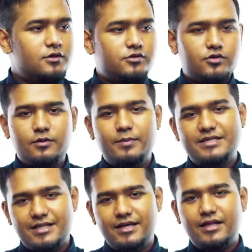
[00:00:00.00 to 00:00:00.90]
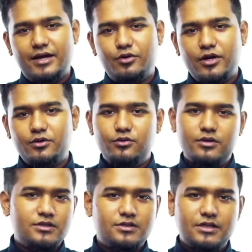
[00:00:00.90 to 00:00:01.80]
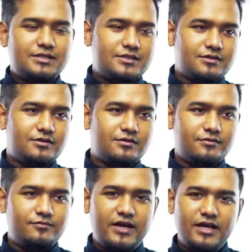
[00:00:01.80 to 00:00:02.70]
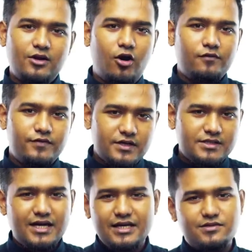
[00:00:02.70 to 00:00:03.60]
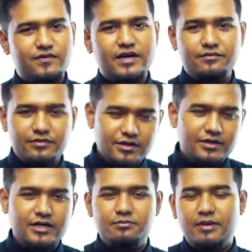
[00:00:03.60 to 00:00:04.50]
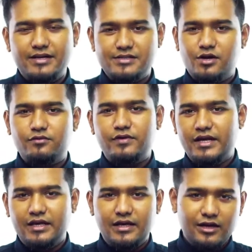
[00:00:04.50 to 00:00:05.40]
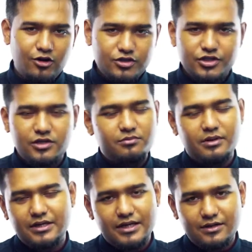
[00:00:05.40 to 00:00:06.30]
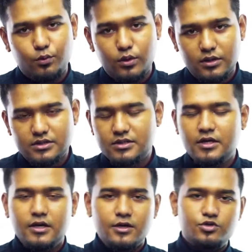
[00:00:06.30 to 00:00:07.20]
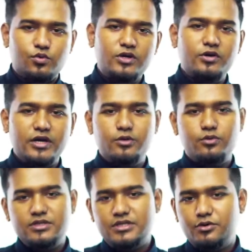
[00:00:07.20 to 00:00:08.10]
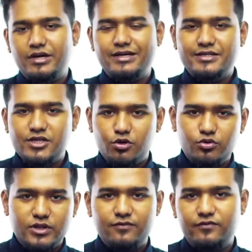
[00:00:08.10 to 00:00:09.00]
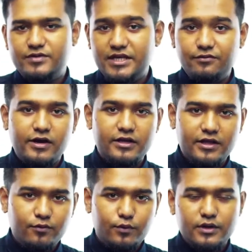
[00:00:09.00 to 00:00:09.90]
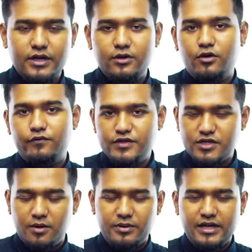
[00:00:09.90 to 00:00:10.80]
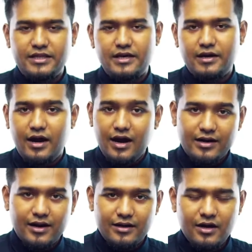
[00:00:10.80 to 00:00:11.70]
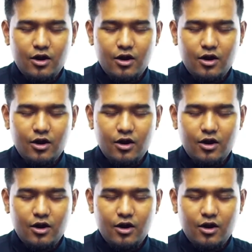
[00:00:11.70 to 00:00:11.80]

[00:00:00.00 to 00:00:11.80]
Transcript: So the best thing that you can do is, it's very obvious and it's very weird. It might sound very illogical, but it works. So what you can do is you can reach out to them, see where they're working or which company they are at